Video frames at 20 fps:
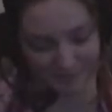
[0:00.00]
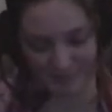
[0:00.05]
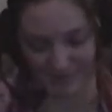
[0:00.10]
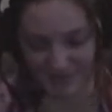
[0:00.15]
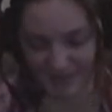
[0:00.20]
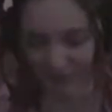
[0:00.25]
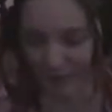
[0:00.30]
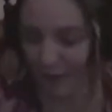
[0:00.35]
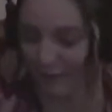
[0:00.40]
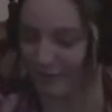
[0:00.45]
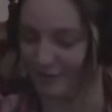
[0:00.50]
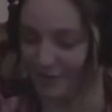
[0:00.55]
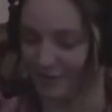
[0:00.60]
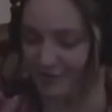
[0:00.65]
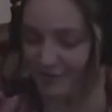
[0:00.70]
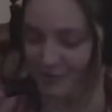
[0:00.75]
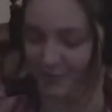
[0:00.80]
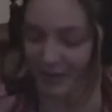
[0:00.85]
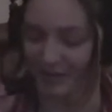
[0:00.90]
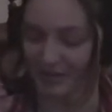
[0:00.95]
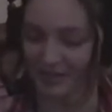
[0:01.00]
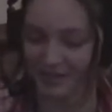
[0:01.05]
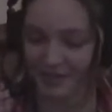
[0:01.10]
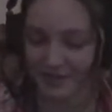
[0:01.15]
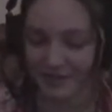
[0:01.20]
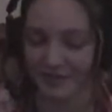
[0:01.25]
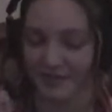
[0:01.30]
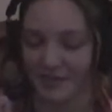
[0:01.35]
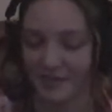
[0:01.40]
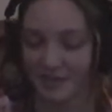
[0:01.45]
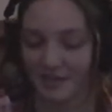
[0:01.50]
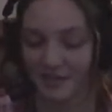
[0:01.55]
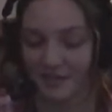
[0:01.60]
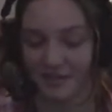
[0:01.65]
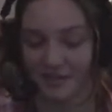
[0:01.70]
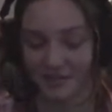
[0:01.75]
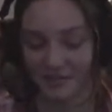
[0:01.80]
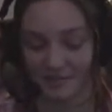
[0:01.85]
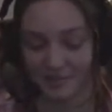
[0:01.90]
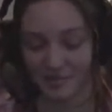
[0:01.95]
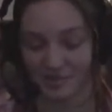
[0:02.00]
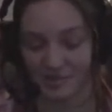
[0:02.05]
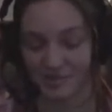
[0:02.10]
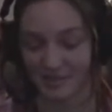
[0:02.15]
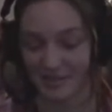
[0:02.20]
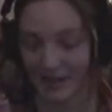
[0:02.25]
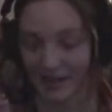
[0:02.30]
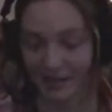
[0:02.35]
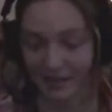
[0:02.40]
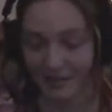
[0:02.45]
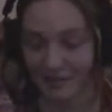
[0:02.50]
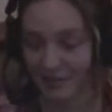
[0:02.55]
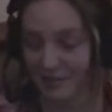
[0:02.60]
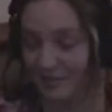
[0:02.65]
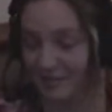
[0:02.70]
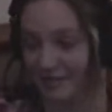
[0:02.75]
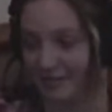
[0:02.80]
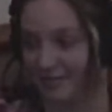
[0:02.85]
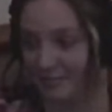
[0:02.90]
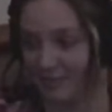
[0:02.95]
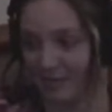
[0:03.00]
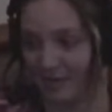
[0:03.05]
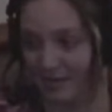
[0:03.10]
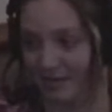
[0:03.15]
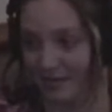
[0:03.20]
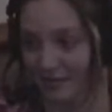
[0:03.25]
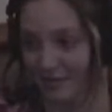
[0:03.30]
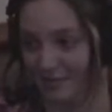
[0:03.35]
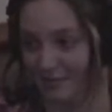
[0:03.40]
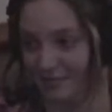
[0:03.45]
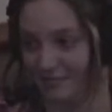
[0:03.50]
sick on the ice waiting. She's an athlete and a competitor.